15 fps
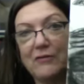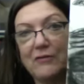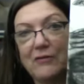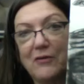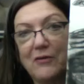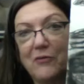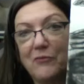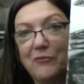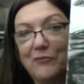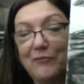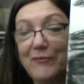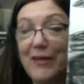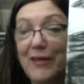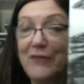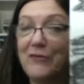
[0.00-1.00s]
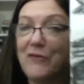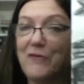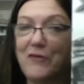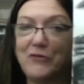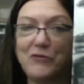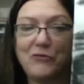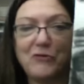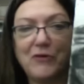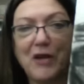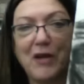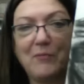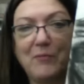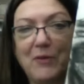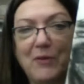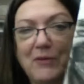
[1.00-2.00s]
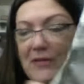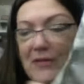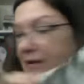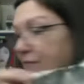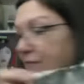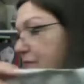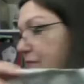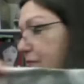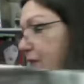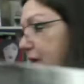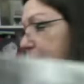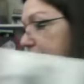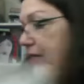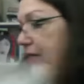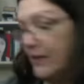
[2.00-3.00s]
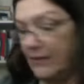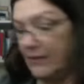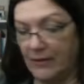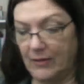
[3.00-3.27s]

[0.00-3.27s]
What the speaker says: So I don't know if I'll do it or not, but it's kind of a fun idea.